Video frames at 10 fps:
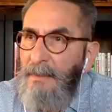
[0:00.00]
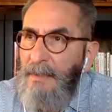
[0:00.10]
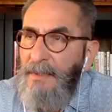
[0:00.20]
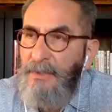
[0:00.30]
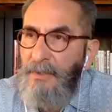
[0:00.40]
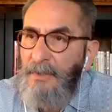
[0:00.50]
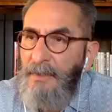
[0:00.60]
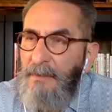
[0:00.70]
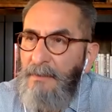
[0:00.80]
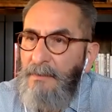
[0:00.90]
he took
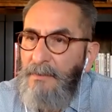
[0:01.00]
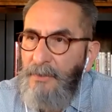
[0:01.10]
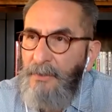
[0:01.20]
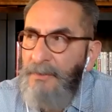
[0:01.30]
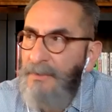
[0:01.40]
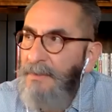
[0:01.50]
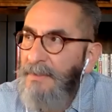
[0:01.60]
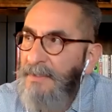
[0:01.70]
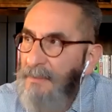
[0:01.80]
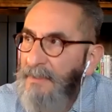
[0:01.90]
church
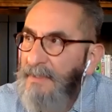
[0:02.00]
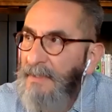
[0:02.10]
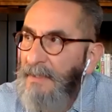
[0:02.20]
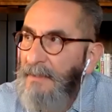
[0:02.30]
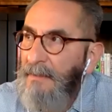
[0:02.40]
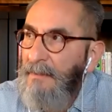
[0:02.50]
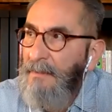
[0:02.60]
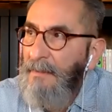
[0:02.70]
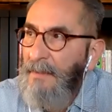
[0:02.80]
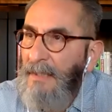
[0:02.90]
seriously.
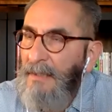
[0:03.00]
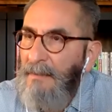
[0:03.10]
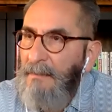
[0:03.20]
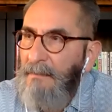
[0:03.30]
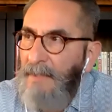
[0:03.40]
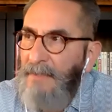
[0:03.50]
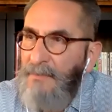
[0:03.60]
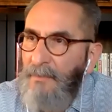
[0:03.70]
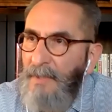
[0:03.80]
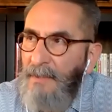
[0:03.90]
And that's
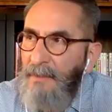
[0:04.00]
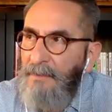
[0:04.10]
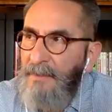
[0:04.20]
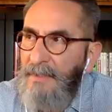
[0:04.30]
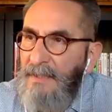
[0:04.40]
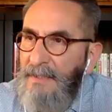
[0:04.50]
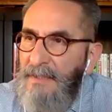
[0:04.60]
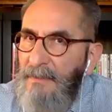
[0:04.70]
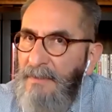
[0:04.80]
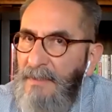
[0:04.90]
where I learned to take it
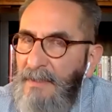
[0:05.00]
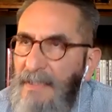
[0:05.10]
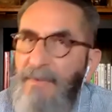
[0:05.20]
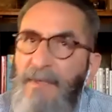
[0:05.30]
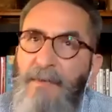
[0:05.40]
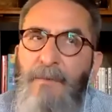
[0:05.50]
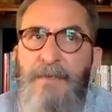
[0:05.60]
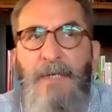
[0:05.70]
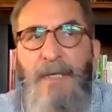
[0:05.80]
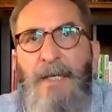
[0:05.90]
seriously. Even if I
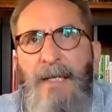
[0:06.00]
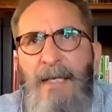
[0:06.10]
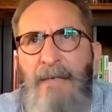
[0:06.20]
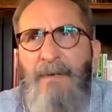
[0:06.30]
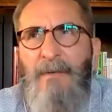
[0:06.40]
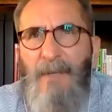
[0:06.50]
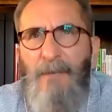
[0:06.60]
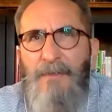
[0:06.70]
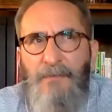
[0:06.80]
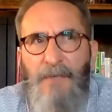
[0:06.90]
was, even if I
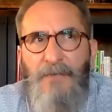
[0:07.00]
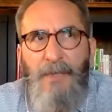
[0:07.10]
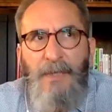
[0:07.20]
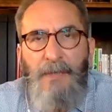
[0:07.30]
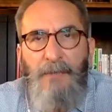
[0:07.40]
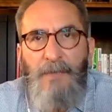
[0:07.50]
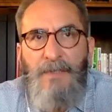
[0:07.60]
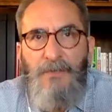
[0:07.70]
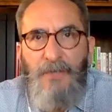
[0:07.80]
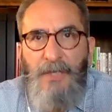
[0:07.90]
was frustrated and
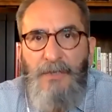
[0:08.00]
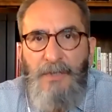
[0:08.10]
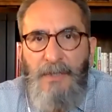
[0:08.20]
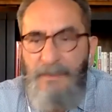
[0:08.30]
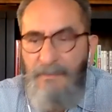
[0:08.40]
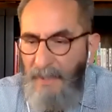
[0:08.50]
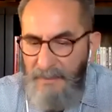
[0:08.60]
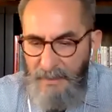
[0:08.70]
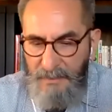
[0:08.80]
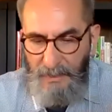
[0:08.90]
wasn't changing as
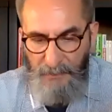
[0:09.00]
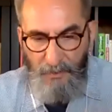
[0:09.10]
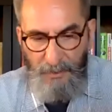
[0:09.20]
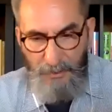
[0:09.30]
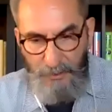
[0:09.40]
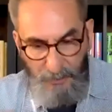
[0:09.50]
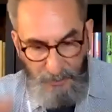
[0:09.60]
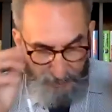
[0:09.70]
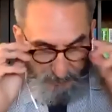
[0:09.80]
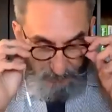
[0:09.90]
fast as I thought I
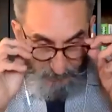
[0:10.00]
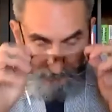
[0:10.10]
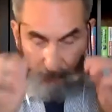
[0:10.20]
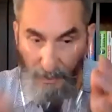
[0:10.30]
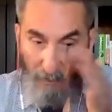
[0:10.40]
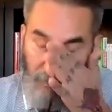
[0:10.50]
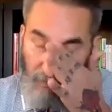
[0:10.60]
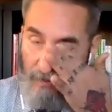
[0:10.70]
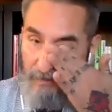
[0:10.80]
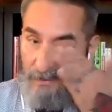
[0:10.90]
should, I
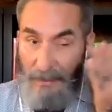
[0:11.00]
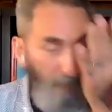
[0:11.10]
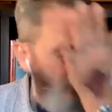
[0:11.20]
realized that that